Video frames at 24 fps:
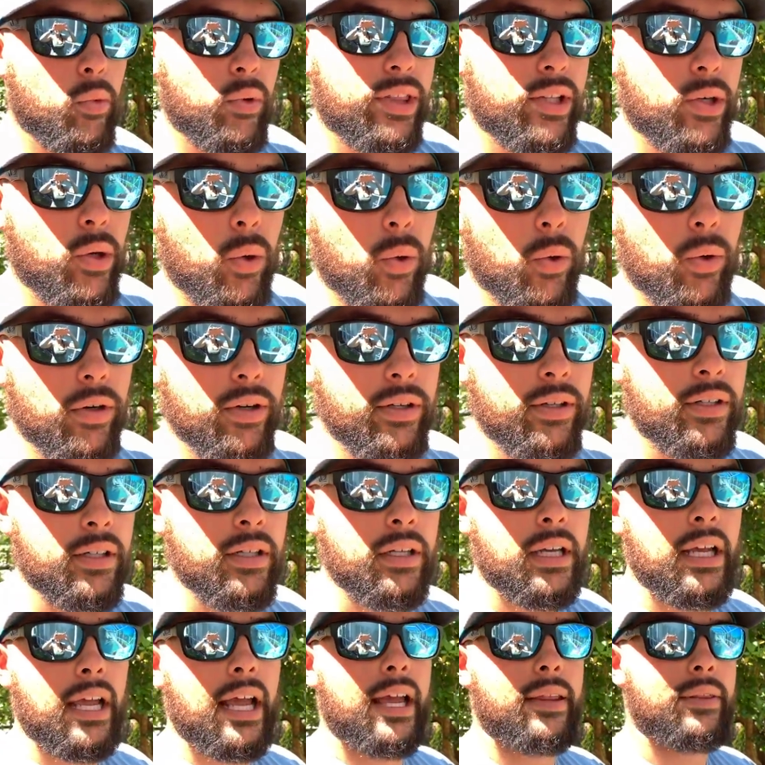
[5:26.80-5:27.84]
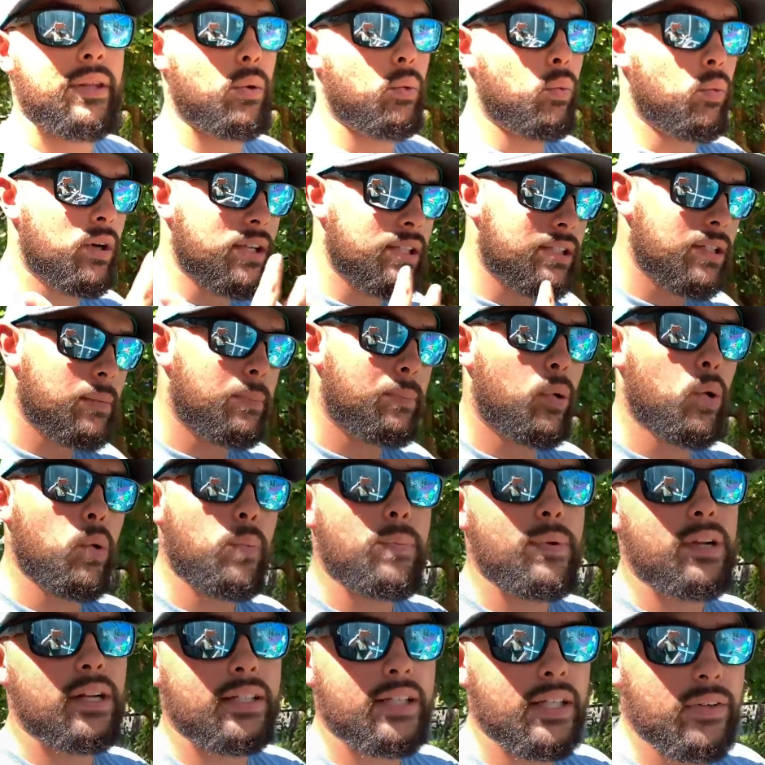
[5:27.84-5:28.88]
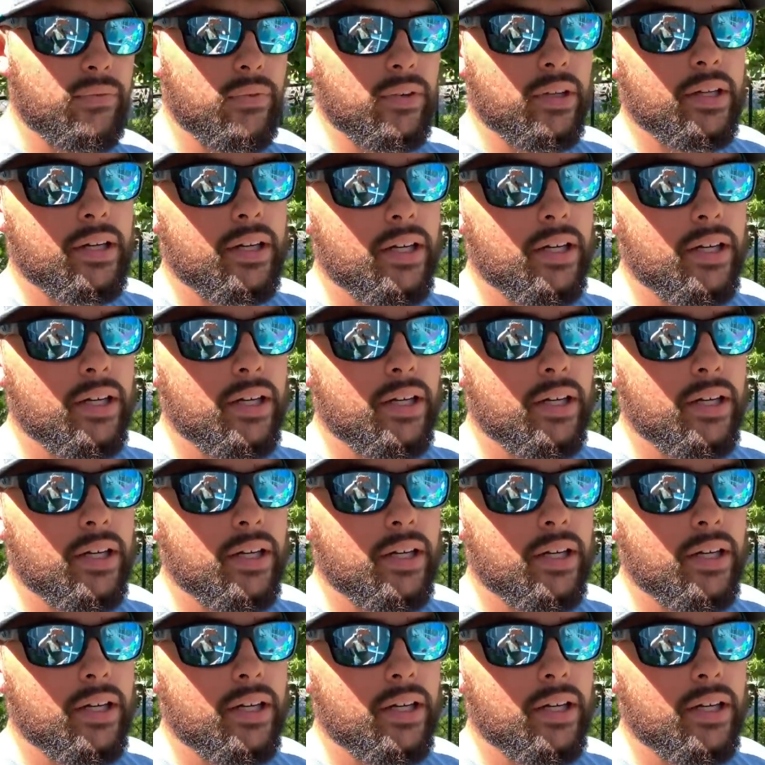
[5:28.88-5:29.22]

with corn and then once they're pooping a different